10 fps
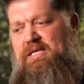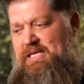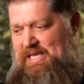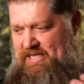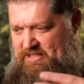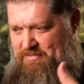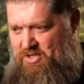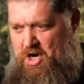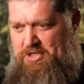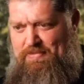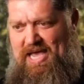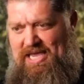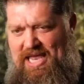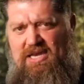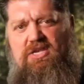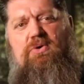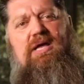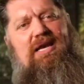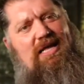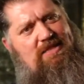Get some charge back into
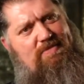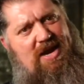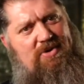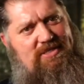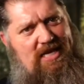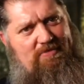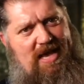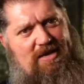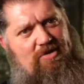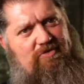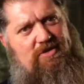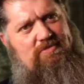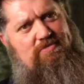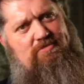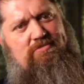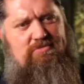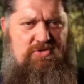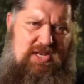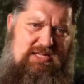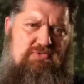it and let the battery take back over.
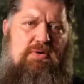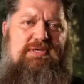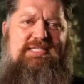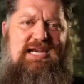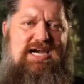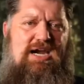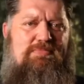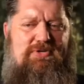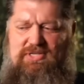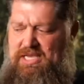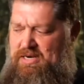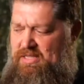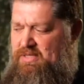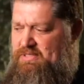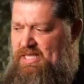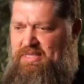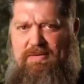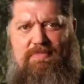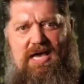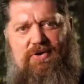So that's why we say 90% on those
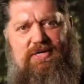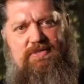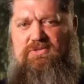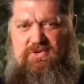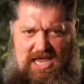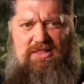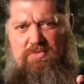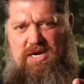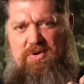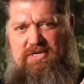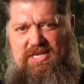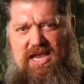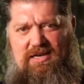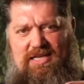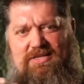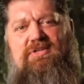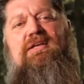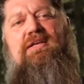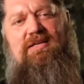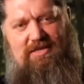lithium batteries. But now that we know what a cycle is,
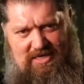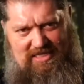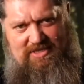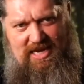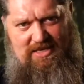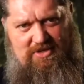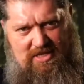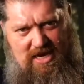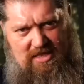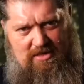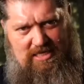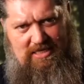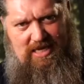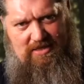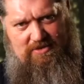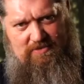let's get into the other details.